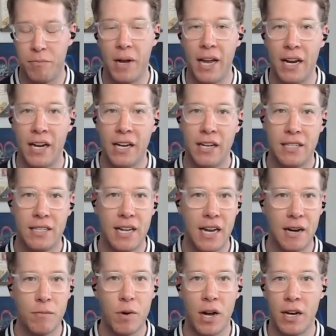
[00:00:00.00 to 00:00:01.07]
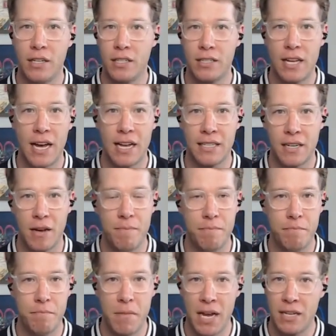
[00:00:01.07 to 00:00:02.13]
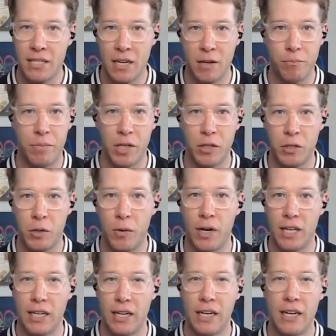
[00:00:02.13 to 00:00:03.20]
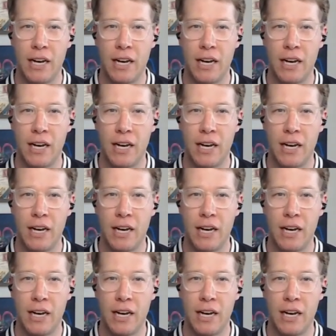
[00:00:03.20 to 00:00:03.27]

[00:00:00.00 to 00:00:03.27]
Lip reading: But Tamron just has amazing build quality.